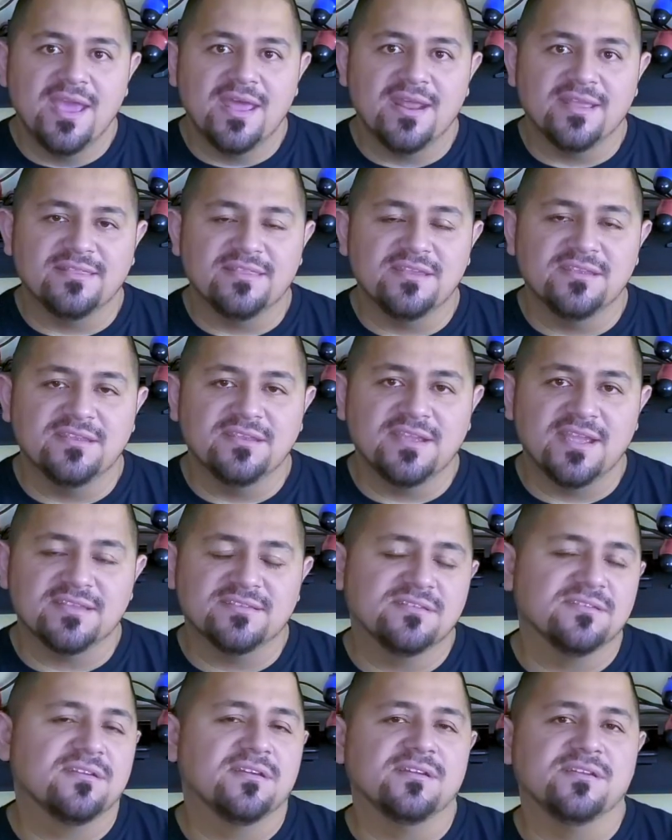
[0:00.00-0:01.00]
And I think you
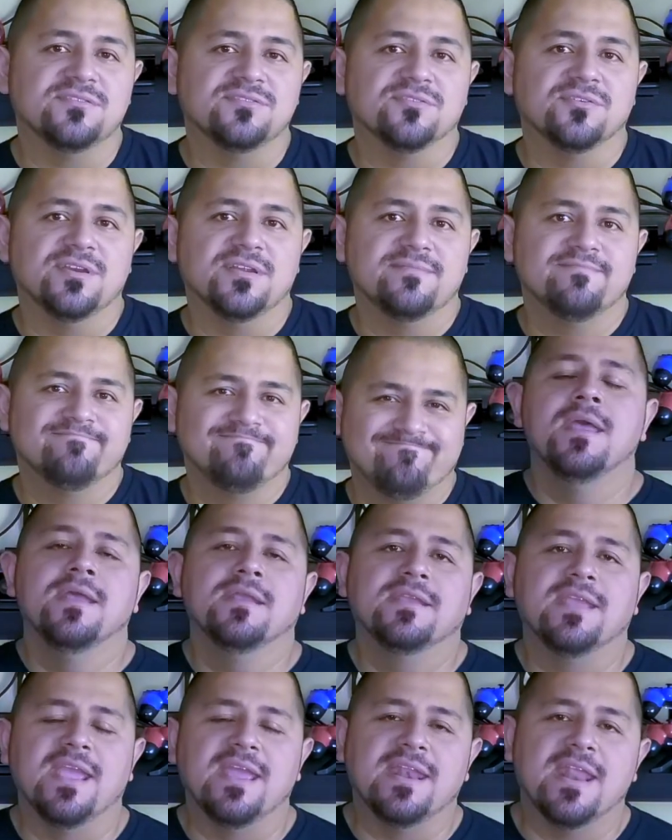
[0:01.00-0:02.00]
guys are going to enjoy it.
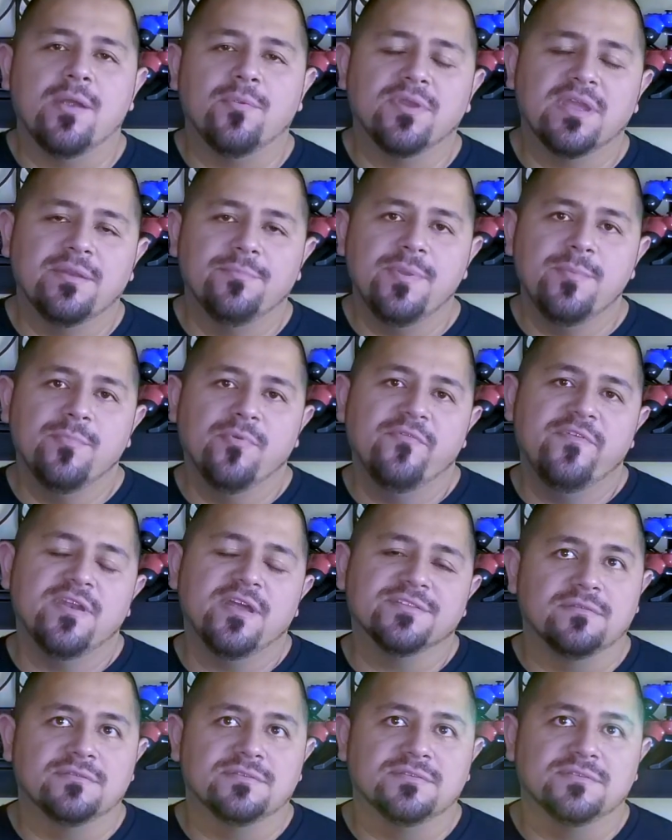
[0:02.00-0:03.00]
Okay, now we're going to be moving
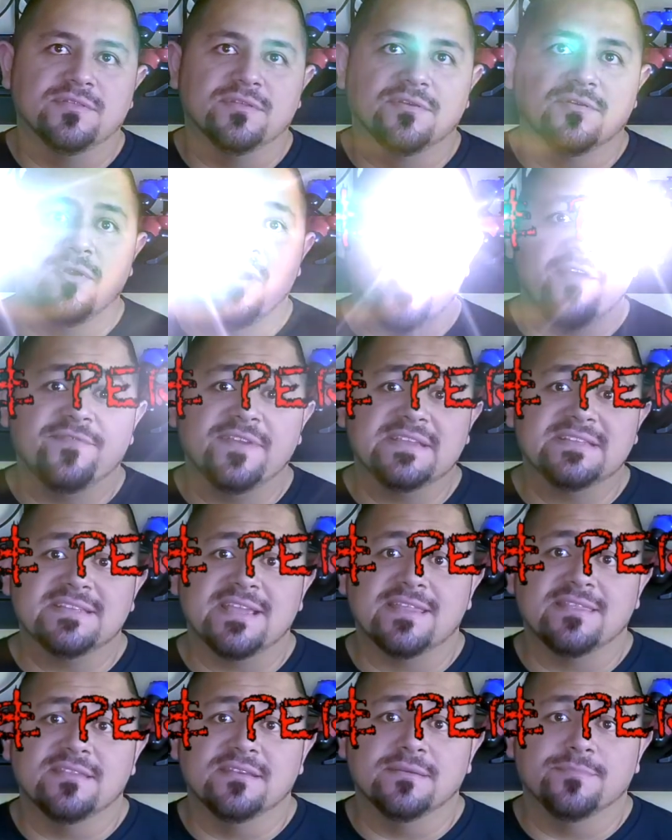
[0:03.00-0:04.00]
on to the
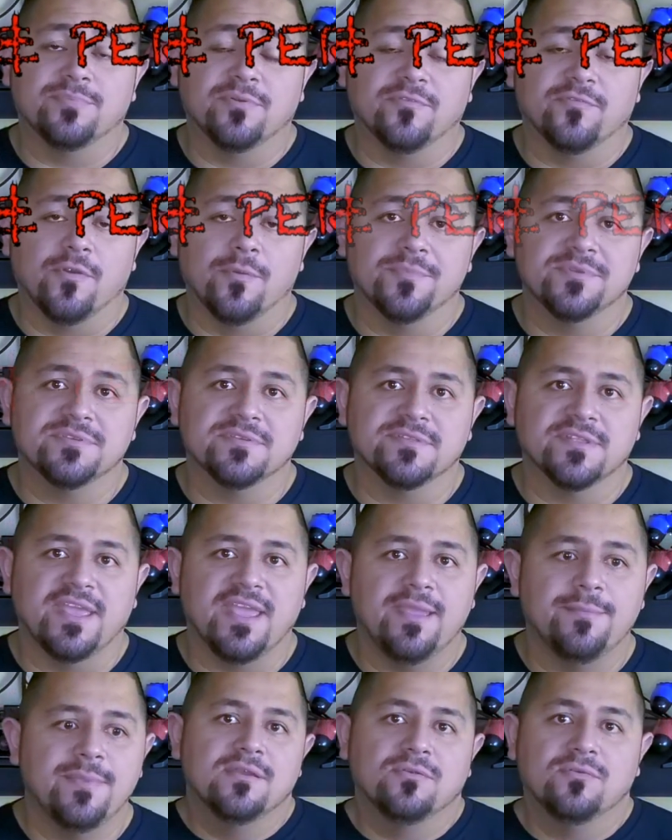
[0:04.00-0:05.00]
graphics and the performance of the
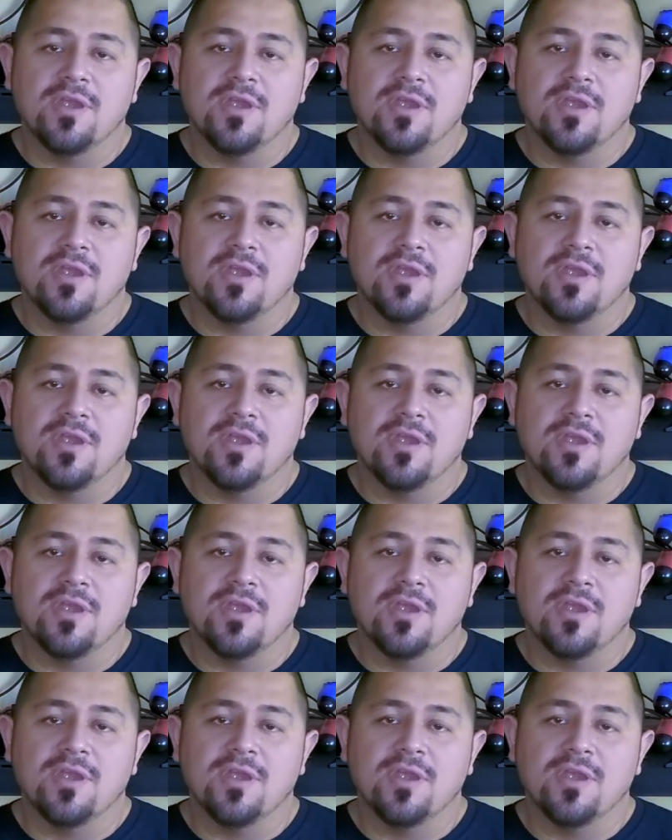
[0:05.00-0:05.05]
game.